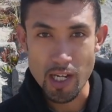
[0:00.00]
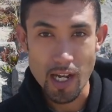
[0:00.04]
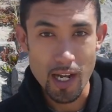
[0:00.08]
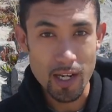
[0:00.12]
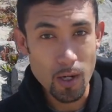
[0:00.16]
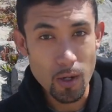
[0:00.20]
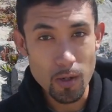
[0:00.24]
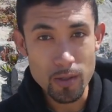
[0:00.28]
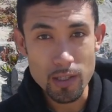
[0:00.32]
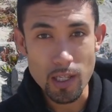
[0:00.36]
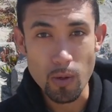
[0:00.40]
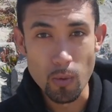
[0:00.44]
I
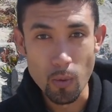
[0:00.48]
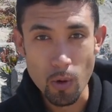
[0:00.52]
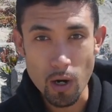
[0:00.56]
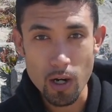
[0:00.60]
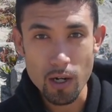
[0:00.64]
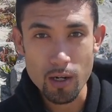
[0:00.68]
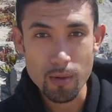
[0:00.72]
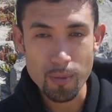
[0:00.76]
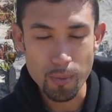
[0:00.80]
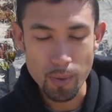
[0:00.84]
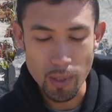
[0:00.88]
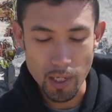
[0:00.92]
know they
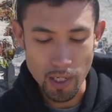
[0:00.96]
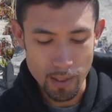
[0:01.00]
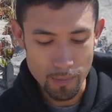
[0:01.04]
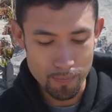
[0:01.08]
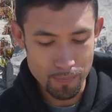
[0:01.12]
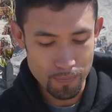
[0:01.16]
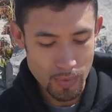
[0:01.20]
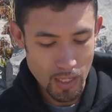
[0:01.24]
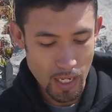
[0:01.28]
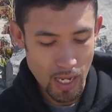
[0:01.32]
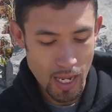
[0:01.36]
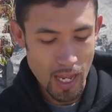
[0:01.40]
work, but
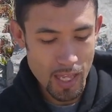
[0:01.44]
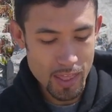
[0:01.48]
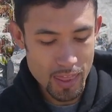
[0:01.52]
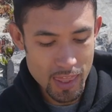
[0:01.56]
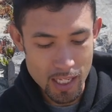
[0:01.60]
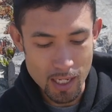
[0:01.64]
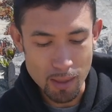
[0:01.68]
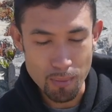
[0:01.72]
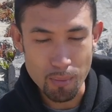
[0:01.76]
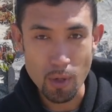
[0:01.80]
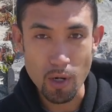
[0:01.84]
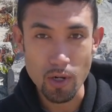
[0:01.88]
I
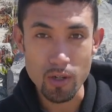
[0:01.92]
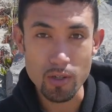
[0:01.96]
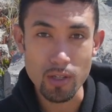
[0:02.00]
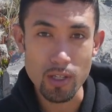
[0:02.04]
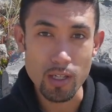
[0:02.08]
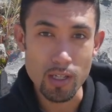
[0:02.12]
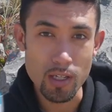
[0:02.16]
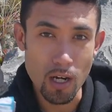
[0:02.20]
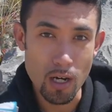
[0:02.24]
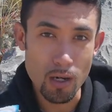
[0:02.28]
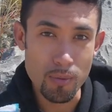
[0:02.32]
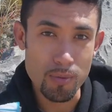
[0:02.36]
think
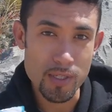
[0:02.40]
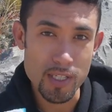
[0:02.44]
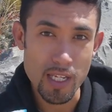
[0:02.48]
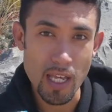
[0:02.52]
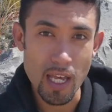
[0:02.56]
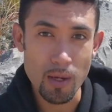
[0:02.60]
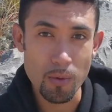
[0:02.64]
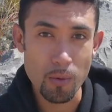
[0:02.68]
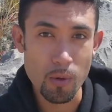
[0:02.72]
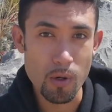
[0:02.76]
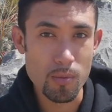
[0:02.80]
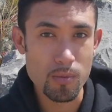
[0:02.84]
Berkley Gulp
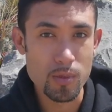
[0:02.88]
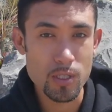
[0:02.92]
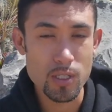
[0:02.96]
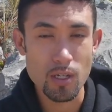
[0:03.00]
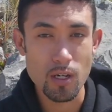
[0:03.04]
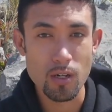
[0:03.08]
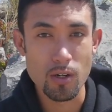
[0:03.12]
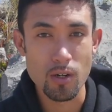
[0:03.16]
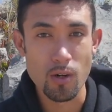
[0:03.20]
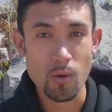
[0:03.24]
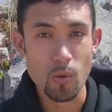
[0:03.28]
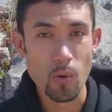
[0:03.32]
sandworms
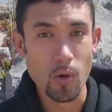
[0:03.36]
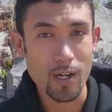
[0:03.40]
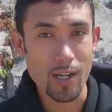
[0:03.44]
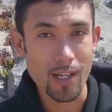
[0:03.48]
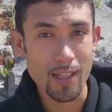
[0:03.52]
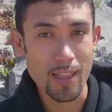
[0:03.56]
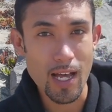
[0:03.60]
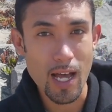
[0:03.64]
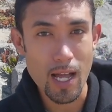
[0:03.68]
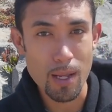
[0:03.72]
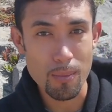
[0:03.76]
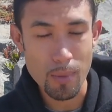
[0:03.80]
are going to work a
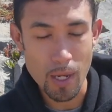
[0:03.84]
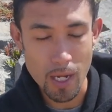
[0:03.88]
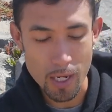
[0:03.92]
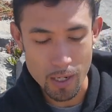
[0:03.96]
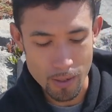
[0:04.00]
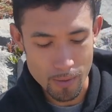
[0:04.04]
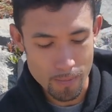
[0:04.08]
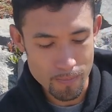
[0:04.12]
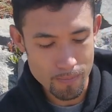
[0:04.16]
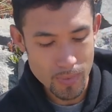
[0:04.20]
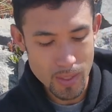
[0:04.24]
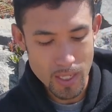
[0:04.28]
lot better.